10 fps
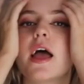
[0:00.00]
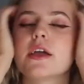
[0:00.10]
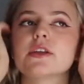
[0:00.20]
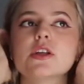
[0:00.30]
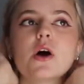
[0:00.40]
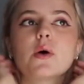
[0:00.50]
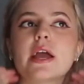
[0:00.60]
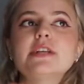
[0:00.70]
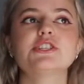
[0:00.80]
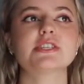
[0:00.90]
you know,
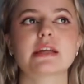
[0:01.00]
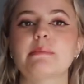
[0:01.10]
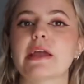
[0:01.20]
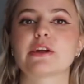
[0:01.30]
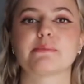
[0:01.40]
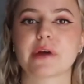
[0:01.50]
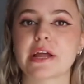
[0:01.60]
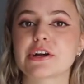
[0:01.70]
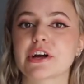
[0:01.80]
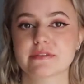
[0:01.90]
it's just going to make your
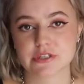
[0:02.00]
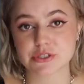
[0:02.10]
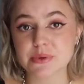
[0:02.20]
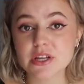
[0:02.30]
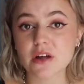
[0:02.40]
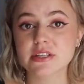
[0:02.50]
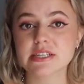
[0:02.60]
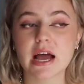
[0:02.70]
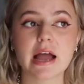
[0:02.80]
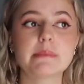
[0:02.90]
brain hurt if you're doing it all the
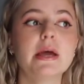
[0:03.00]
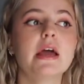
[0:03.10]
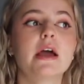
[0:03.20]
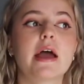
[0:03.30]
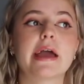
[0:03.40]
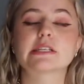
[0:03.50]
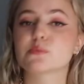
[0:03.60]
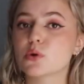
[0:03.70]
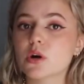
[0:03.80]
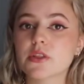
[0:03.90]
time.
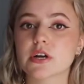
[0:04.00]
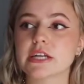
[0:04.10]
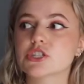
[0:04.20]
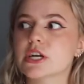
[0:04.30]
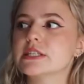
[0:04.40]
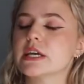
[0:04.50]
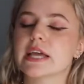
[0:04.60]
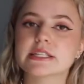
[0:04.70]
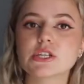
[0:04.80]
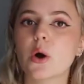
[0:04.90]
Explore other interests,
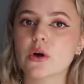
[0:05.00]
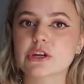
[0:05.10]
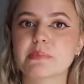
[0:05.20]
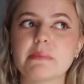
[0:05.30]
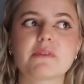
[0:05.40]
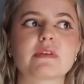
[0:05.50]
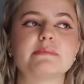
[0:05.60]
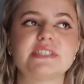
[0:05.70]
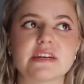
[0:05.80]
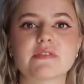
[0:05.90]
get to know other people
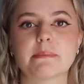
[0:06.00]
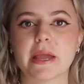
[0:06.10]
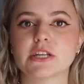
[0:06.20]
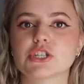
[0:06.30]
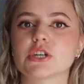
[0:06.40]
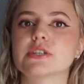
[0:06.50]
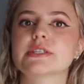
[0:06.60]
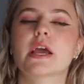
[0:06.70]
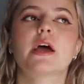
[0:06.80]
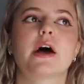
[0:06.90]
from different
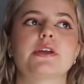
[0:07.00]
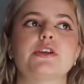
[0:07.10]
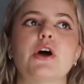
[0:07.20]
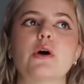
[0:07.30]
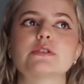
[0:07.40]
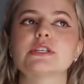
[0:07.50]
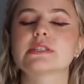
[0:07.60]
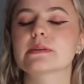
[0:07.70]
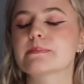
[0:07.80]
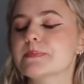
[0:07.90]
majors, you know,
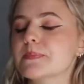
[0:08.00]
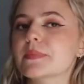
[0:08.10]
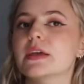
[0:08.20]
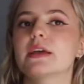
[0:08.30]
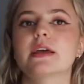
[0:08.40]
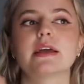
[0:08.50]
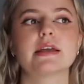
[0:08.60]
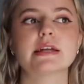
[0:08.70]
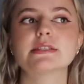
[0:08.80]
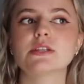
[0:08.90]
just
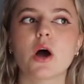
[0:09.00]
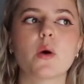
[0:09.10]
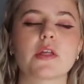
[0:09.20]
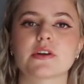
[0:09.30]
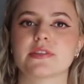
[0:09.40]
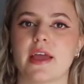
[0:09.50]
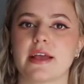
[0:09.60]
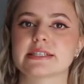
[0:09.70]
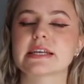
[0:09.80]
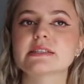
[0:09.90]
get to know other
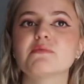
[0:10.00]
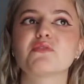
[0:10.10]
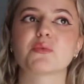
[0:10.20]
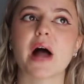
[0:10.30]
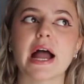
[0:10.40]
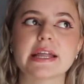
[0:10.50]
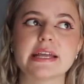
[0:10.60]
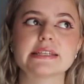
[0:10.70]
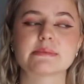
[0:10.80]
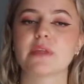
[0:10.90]
things, get some
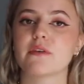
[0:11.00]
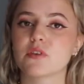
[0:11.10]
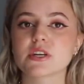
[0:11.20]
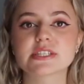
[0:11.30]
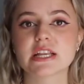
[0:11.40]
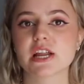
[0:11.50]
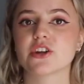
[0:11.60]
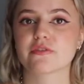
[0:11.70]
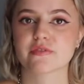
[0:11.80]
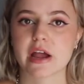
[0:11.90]
variety, some diversity in
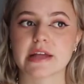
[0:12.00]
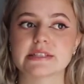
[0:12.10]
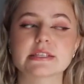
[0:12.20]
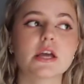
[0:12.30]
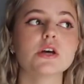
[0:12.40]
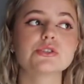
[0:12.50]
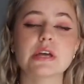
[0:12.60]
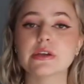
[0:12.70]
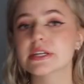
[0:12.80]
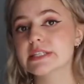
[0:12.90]
your friends so
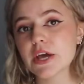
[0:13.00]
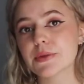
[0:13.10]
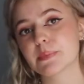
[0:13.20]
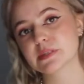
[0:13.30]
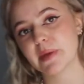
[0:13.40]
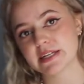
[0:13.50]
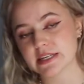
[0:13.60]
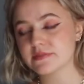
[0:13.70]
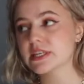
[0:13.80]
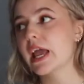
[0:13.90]
you can see other
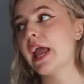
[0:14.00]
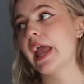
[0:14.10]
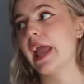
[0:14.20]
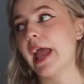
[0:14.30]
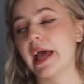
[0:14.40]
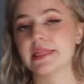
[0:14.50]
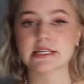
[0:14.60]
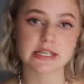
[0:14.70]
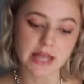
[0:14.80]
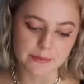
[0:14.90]
perspectives and
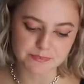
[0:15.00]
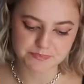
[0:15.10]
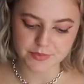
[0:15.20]
things like that.